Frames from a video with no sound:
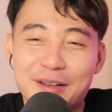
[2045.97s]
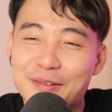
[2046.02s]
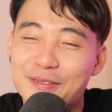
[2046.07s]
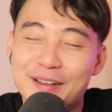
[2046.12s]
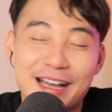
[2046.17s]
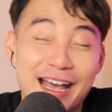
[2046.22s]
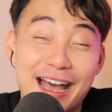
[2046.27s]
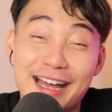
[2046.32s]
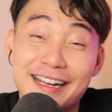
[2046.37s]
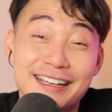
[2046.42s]
could
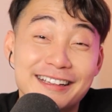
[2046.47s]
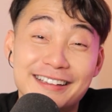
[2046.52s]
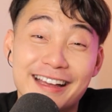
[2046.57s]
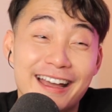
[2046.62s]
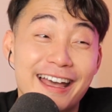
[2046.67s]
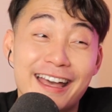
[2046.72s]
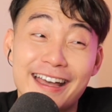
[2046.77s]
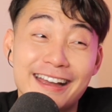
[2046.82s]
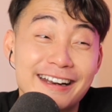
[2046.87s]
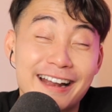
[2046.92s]
be any
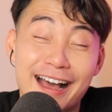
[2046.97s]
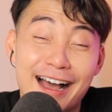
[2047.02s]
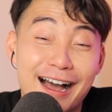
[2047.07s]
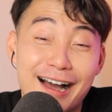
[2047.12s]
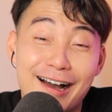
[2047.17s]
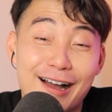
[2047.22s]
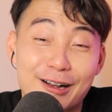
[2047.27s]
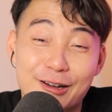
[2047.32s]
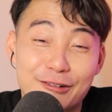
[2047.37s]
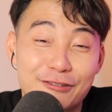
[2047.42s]
day
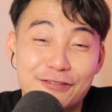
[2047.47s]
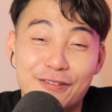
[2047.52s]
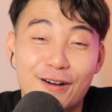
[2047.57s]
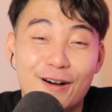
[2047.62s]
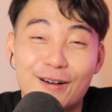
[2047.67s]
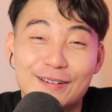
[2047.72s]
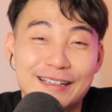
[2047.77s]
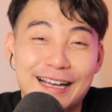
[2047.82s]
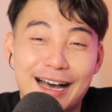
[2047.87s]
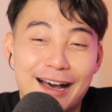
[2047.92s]
now. I could
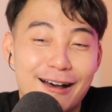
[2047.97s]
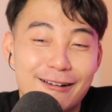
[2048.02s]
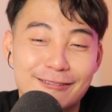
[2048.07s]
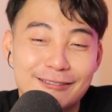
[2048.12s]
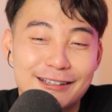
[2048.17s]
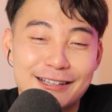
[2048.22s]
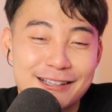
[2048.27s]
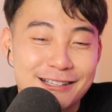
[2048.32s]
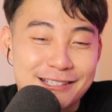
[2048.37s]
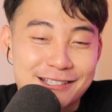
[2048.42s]
fall
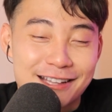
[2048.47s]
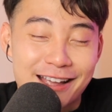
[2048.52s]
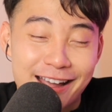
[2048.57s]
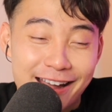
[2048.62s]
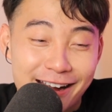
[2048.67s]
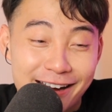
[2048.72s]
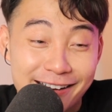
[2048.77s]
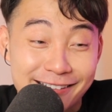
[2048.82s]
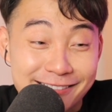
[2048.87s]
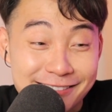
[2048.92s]
down these
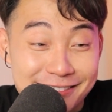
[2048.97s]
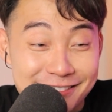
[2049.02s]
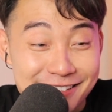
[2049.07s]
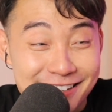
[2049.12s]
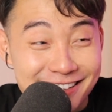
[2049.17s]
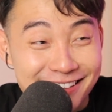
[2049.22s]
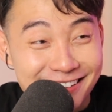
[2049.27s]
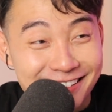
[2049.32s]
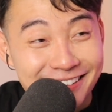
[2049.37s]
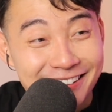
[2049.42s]

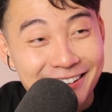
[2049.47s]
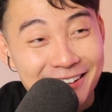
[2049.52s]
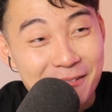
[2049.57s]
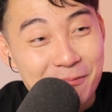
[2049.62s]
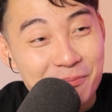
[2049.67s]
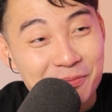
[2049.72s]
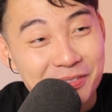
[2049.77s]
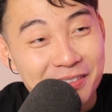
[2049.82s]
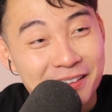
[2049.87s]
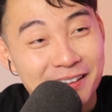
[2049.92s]
stairs.
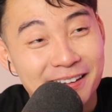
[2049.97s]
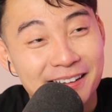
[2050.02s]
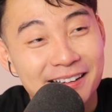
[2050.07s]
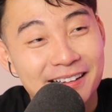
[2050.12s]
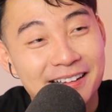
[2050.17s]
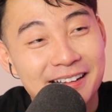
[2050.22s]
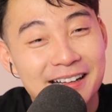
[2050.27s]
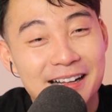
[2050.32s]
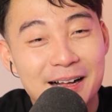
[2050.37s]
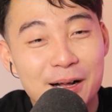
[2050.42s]

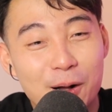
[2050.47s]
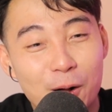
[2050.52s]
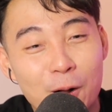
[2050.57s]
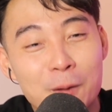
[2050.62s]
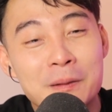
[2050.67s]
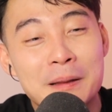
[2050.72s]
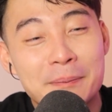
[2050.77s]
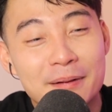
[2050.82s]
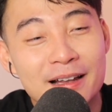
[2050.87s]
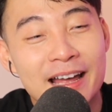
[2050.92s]

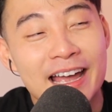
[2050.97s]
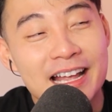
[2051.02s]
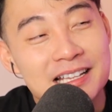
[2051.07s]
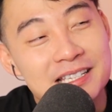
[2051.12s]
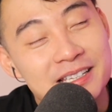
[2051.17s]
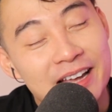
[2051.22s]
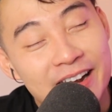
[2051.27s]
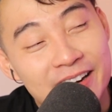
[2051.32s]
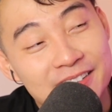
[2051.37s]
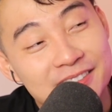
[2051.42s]
Old people hate
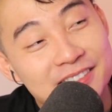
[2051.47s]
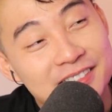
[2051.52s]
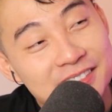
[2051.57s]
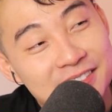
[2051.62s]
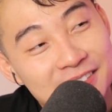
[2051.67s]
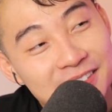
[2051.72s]
stairs.